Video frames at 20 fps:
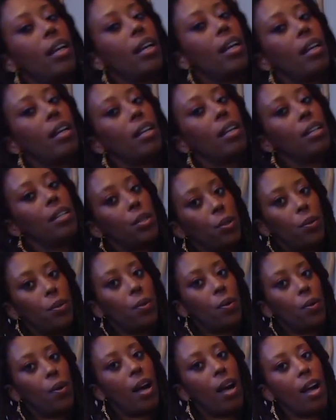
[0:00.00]

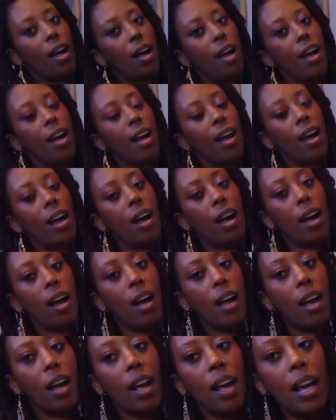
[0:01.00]
into
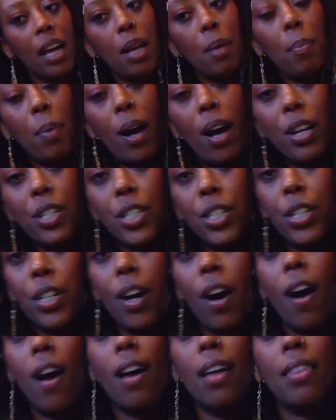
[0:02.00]
a posture
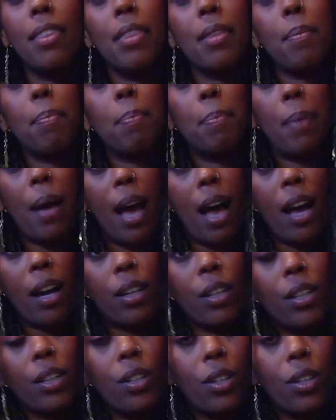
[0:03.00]
on the back